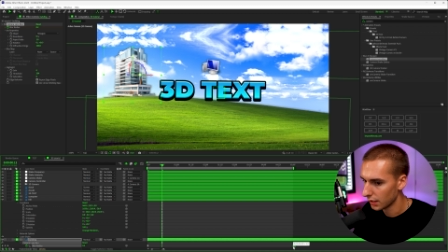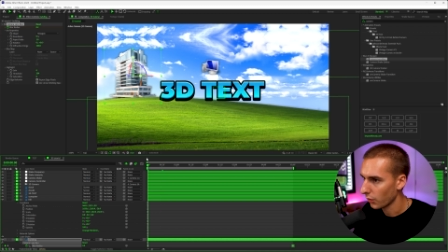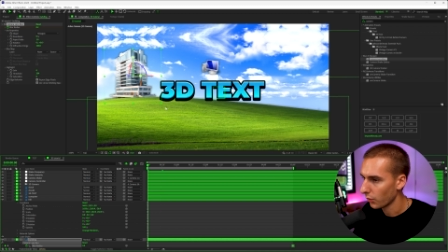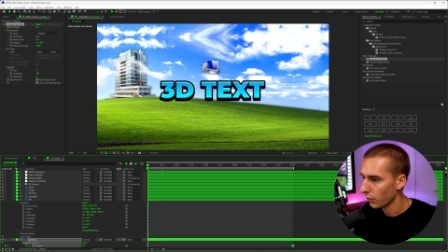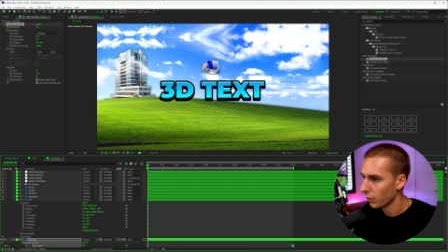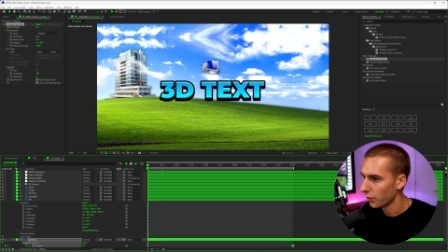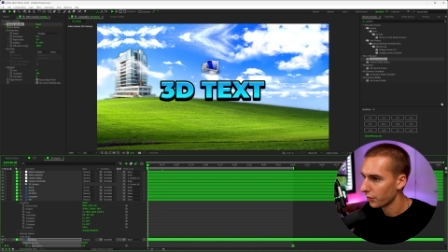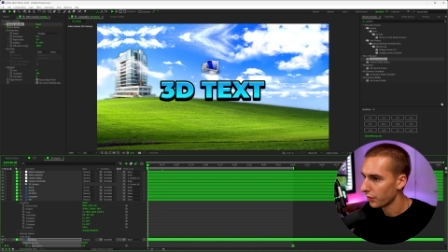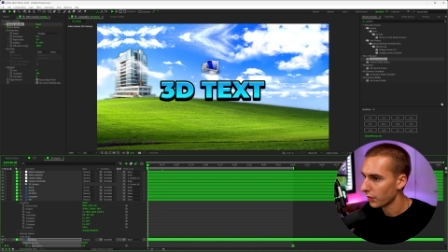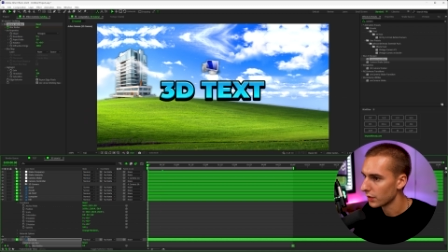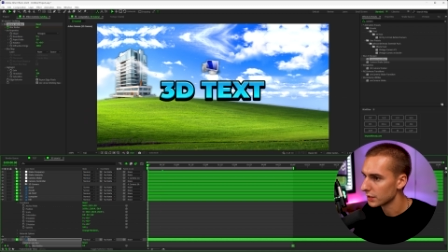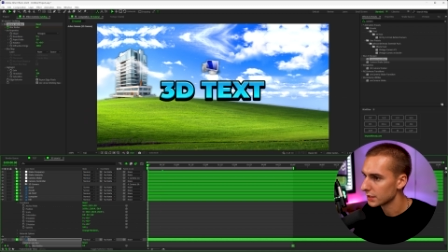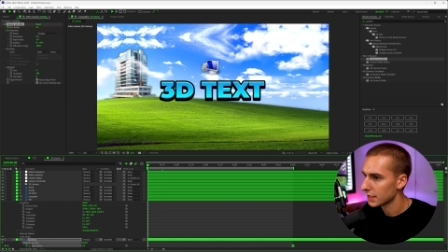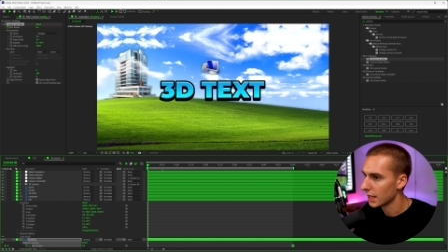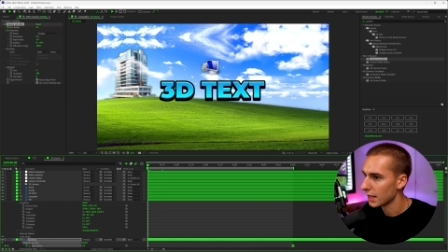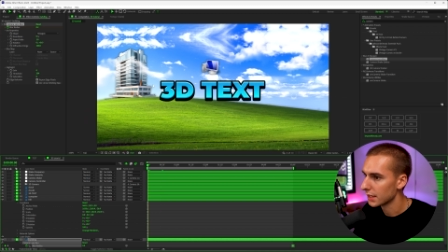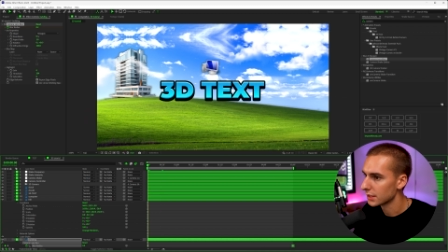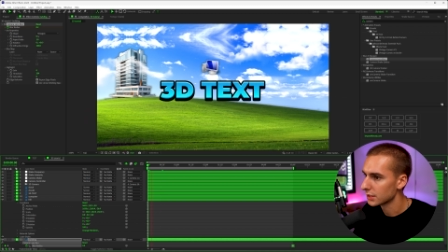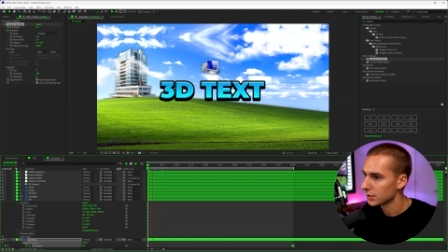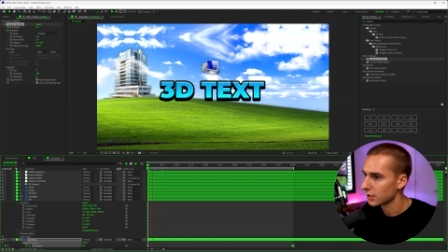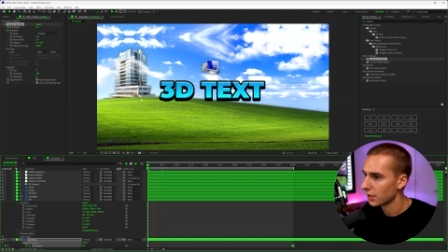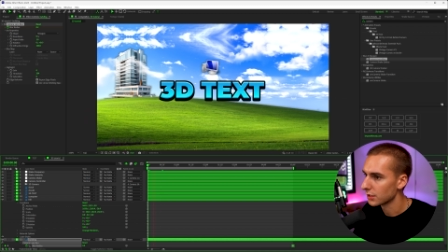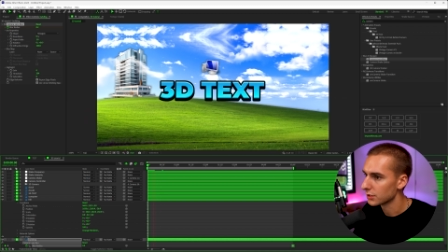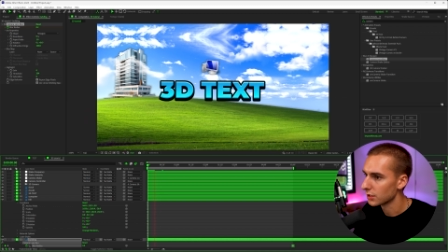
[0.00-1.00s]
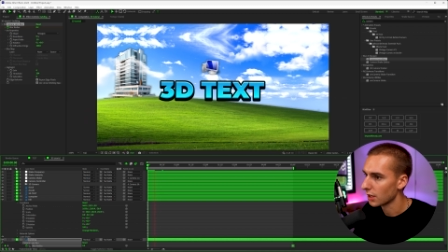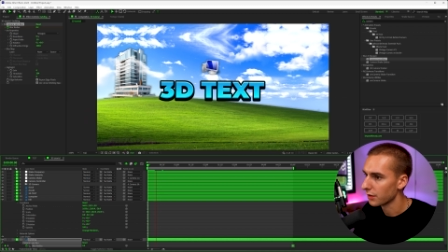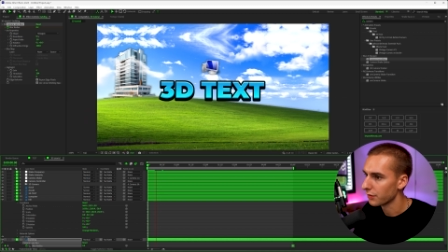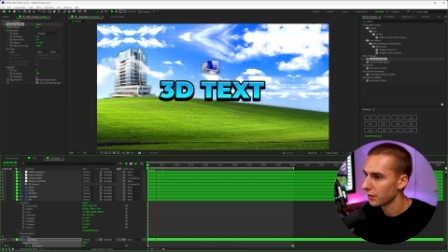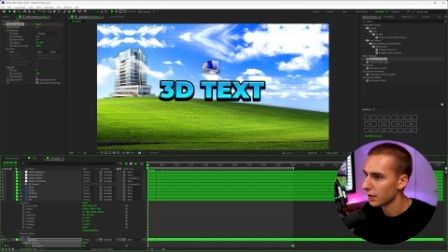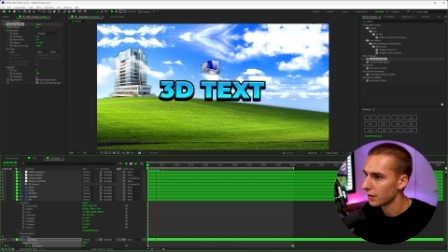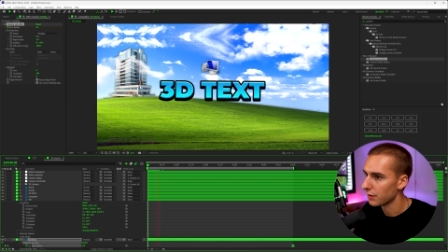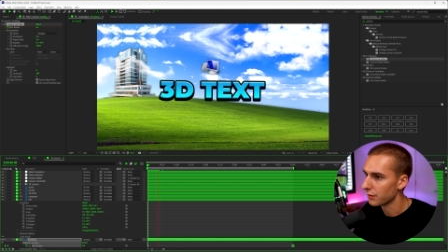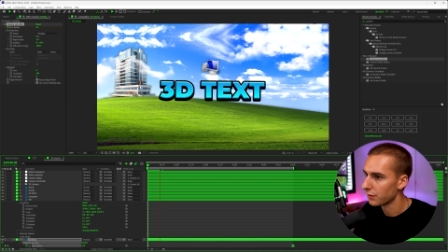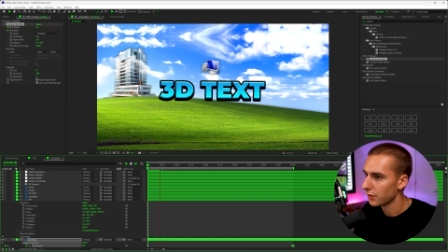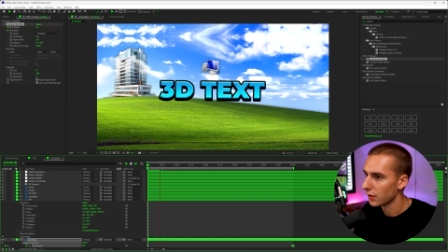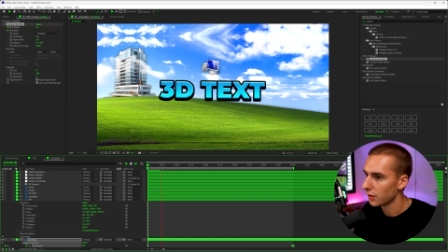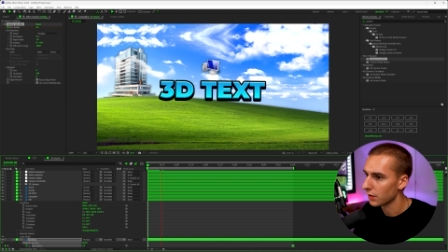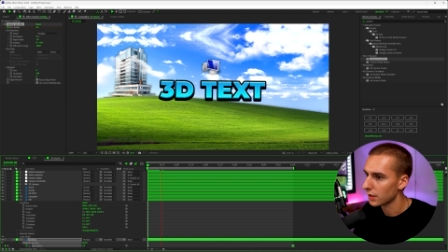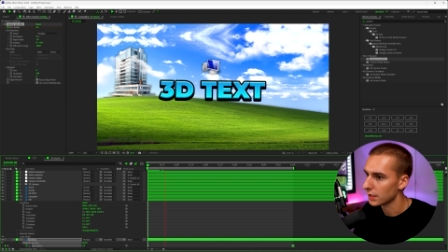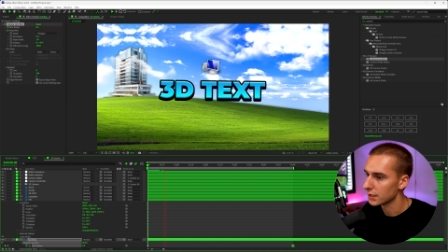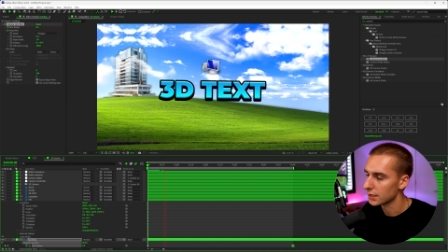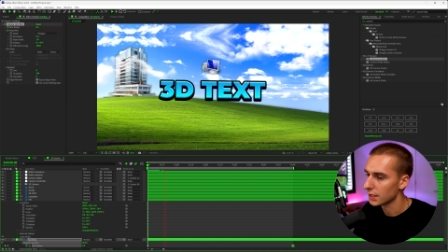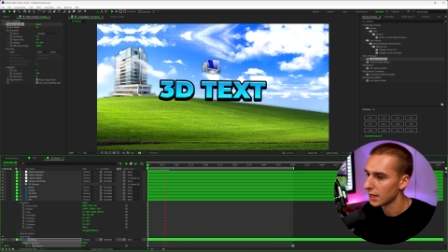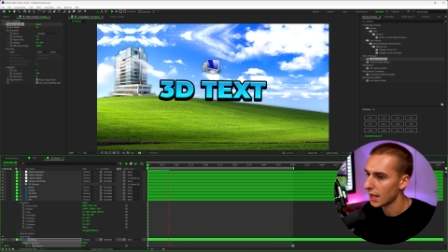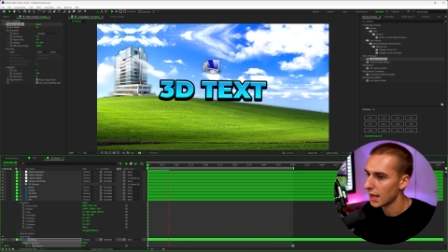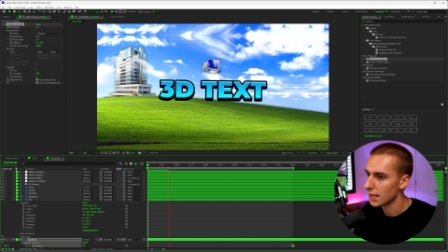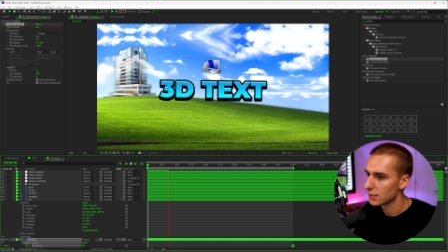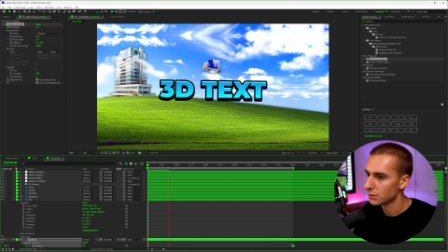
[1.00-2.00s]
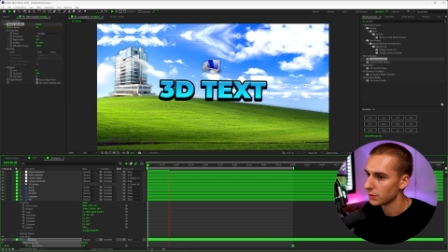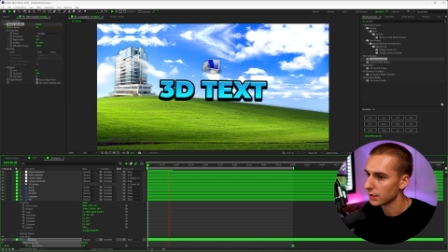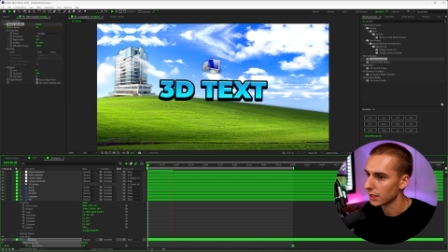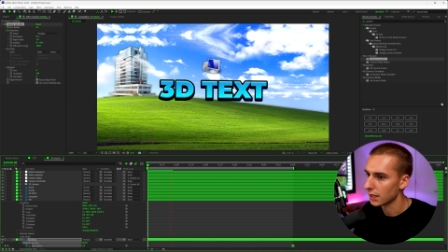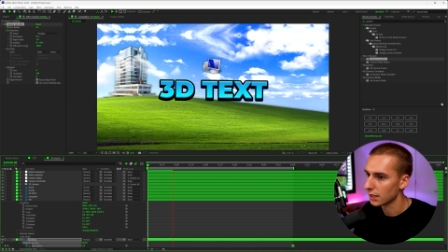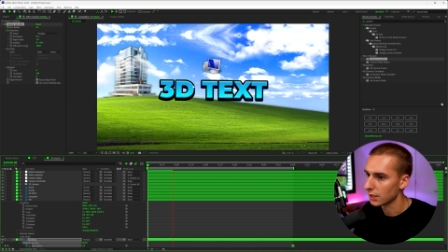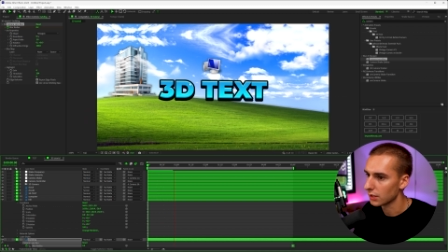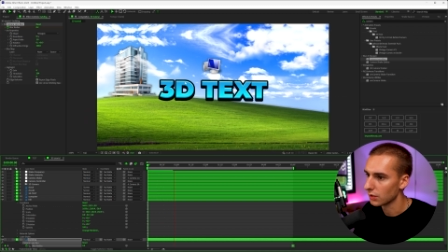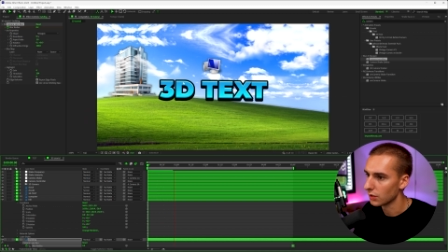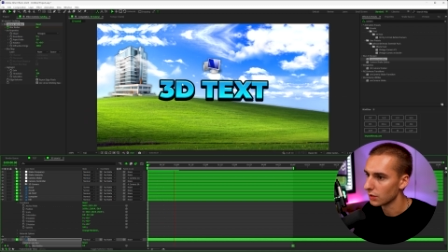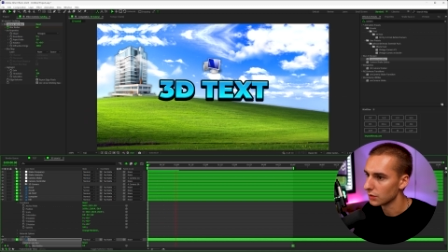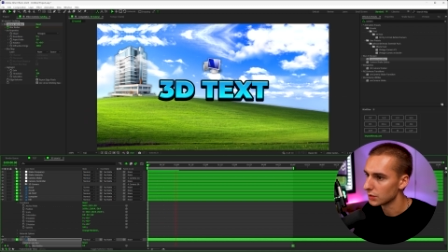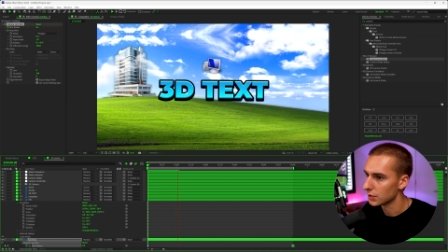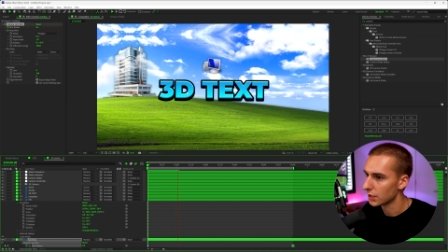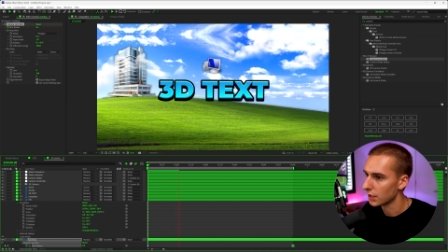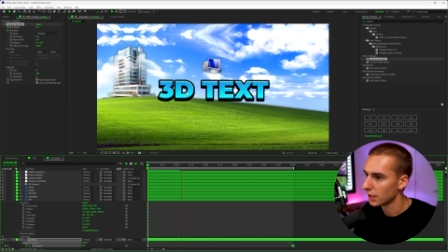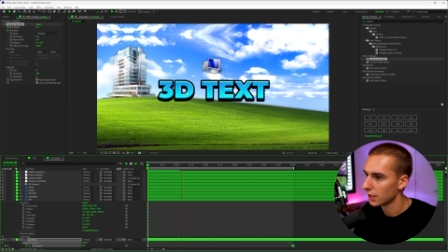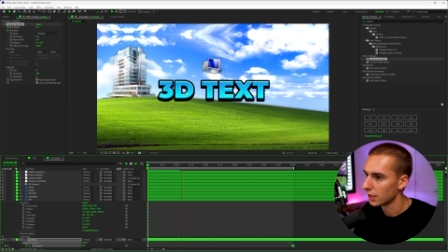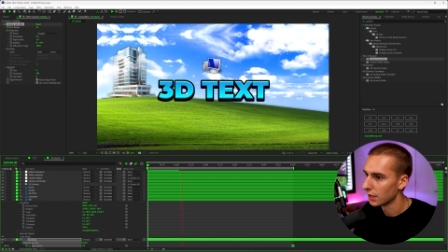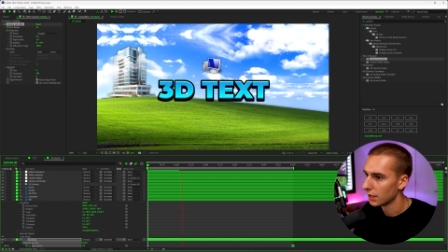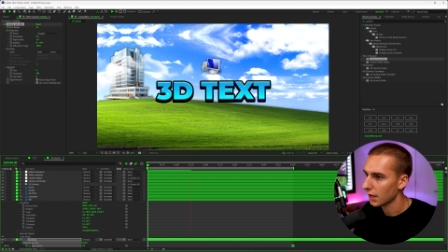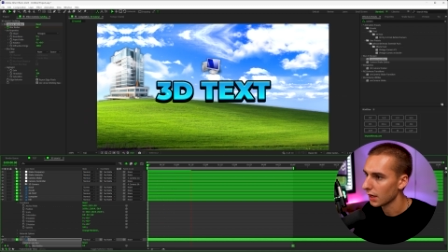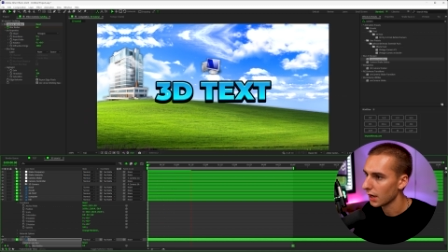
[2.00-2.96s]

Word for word: or reverse that it starts off in focus and as we get closer